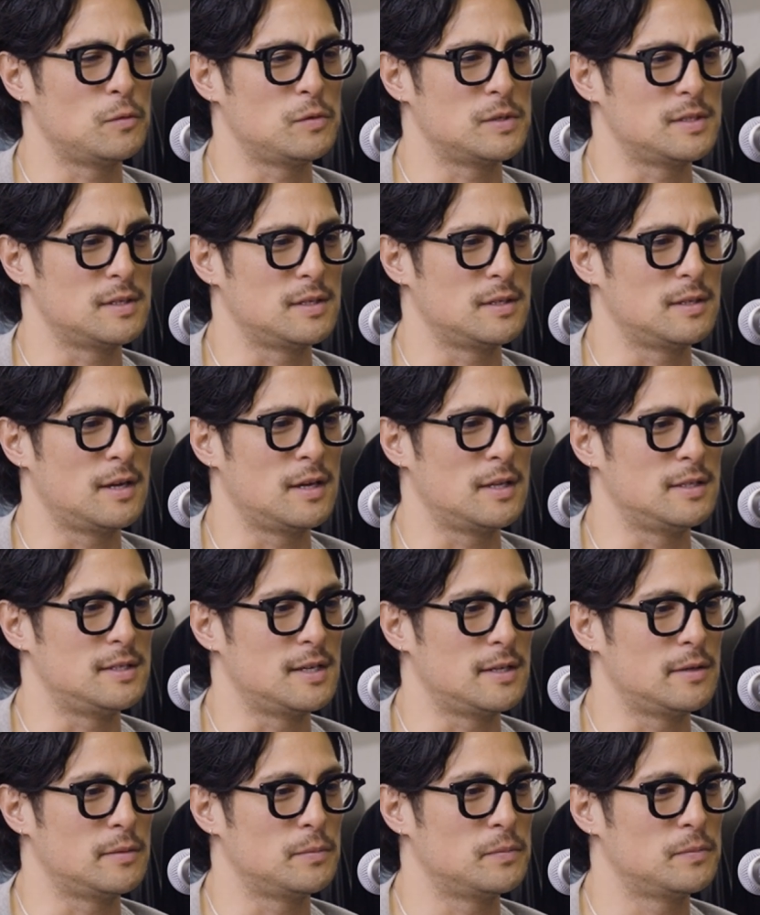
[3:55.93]
was a
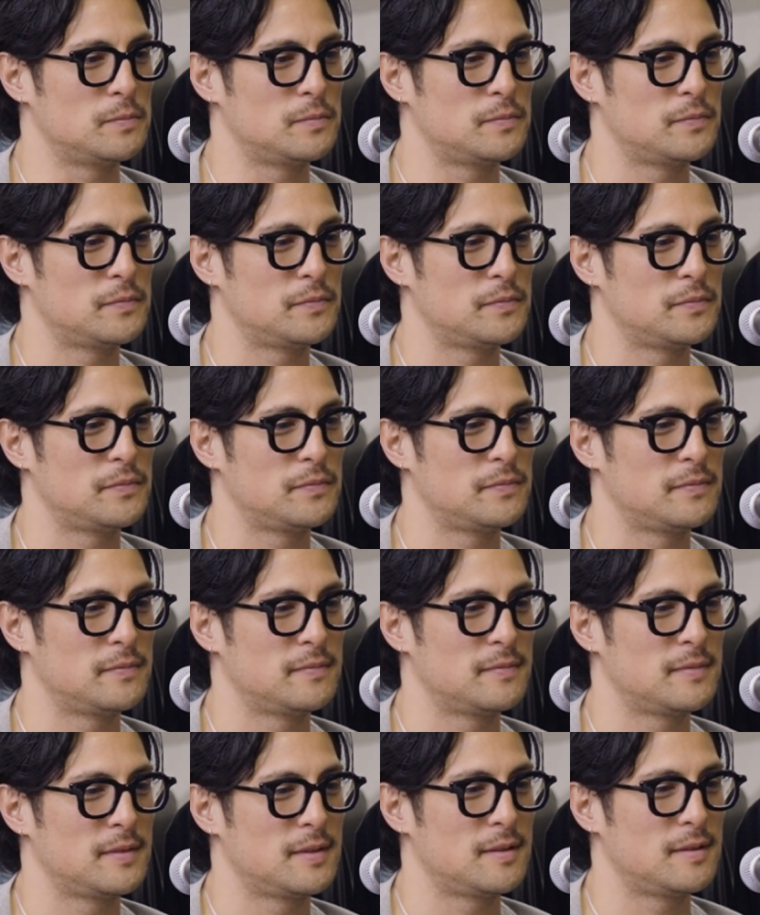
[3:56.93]
denim.
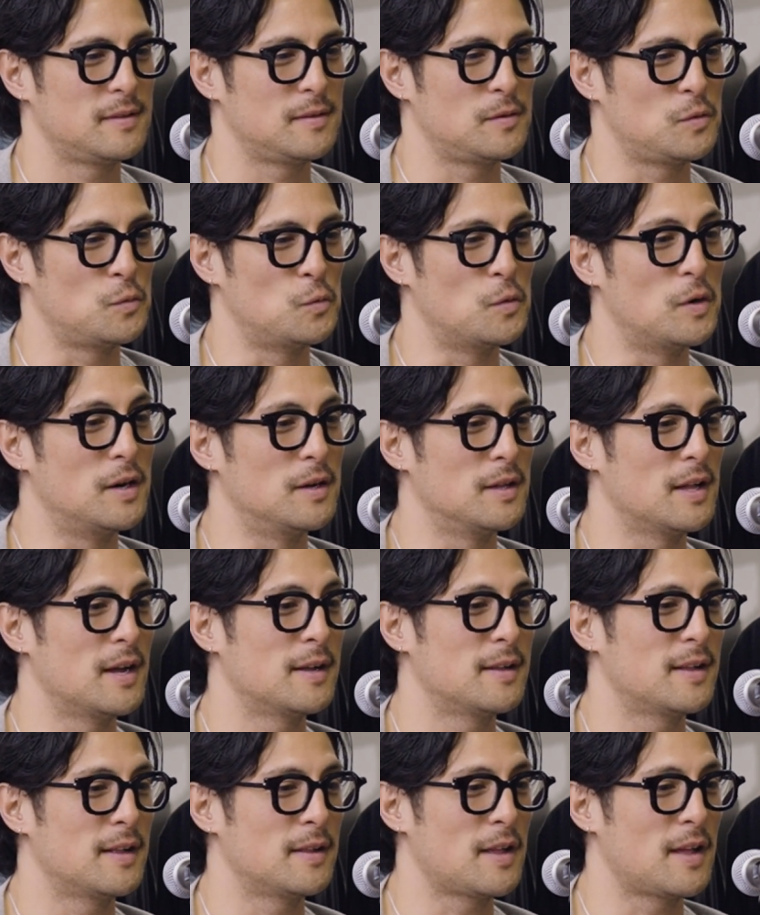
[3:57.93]
Well,
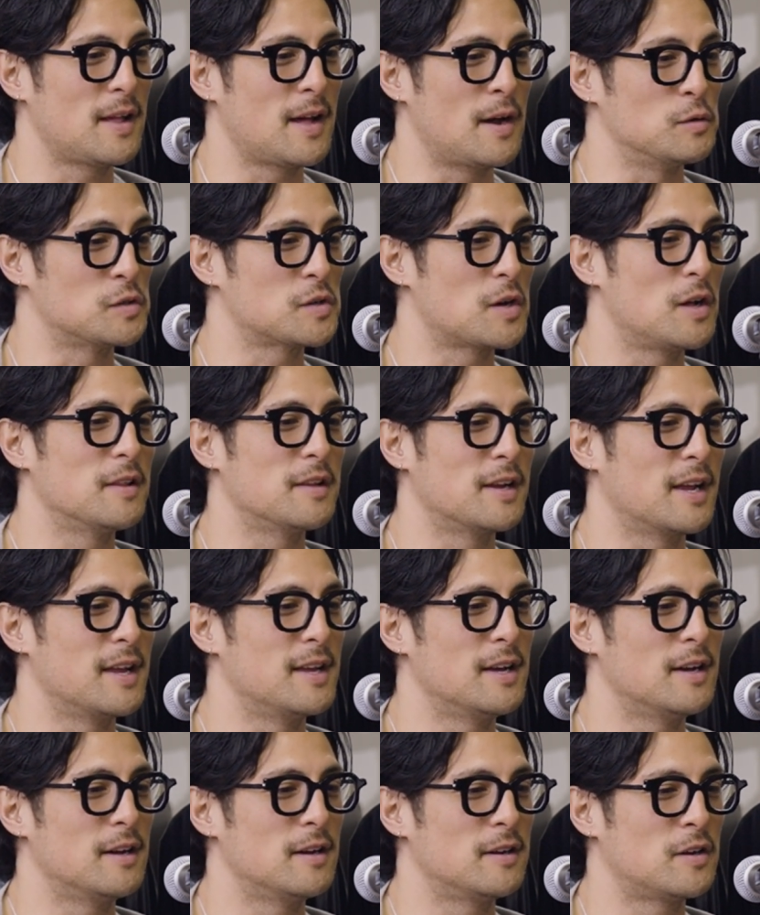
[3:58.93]
I was calling
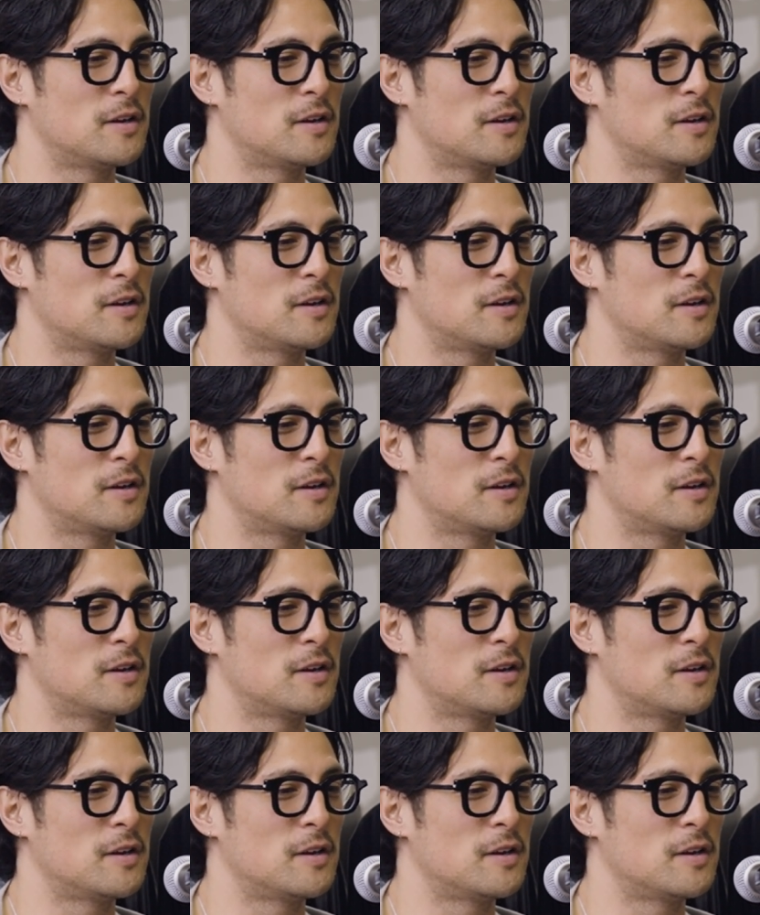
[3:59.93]
it